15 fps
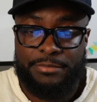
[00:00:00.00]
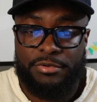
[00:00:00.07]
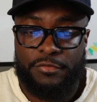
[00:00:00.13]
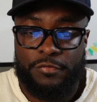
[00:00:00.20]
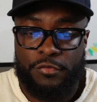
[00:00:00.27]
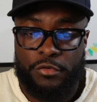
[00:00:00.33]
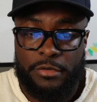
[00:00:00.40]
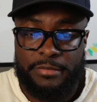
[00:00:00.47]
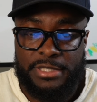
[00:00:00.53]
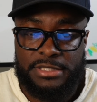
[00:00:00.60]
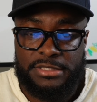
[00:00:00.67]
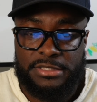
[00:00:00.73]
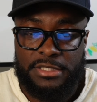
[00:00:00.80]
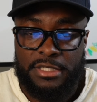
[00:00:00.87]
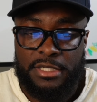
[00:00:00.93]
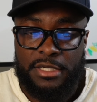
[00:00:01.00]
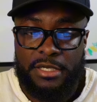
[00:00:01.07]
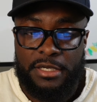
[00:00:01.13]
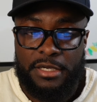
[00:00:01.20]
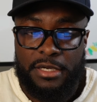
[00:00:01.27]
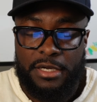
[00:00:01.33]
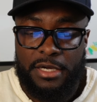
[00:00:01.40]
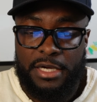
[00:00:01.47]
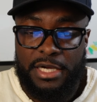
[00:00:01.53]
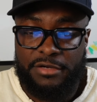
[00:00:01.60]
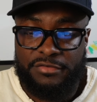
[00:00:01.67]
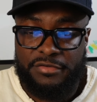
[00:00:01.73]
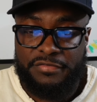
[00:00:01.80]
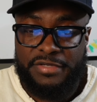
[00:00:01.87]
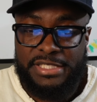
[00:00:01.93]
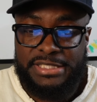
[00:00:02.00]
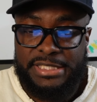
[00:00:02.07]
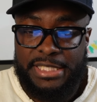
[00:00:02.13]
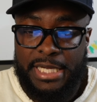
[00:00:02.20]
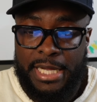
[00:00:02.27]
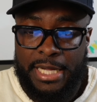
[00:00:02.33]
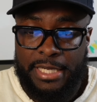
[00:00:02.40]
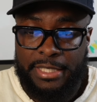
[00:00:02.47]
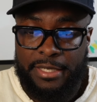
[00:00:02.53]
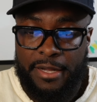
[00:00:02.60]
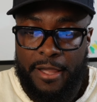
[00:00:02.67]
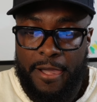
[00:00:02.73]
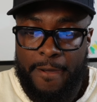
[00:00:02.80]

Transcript: performance of a VTI,